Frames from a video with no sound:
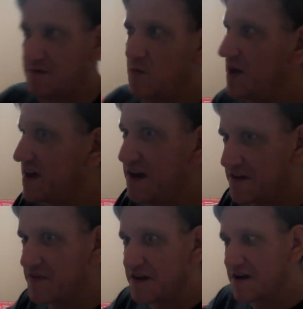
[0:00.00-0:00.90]
We get
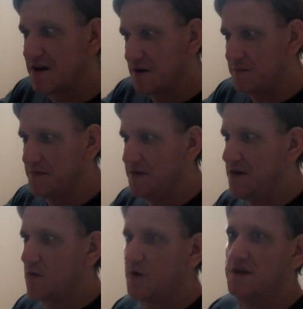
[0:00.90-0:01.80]
in the air.
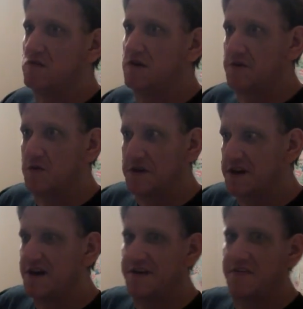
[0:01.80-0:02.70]
We literally
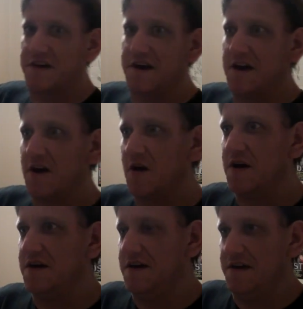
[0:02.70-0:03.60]
get in the air,
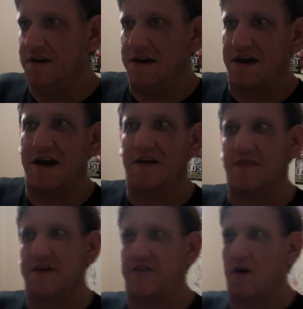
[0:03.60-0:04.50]

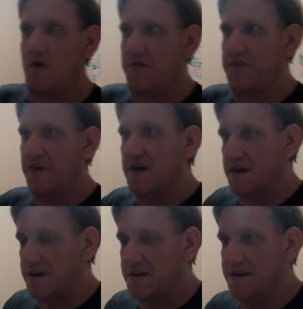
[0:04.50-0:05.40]
and they tell us then
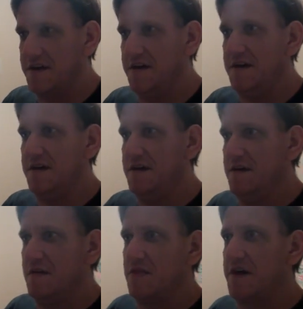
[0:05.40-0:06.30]

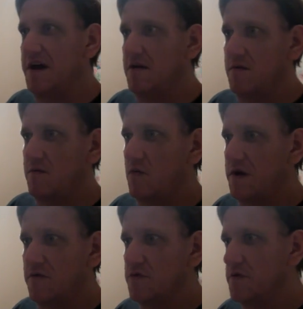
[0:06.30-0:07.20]
that
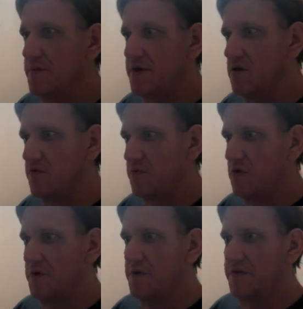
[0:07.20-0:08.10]
whatever the repairs
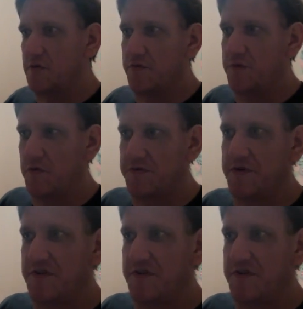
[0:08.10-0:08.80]
were that were supposed to be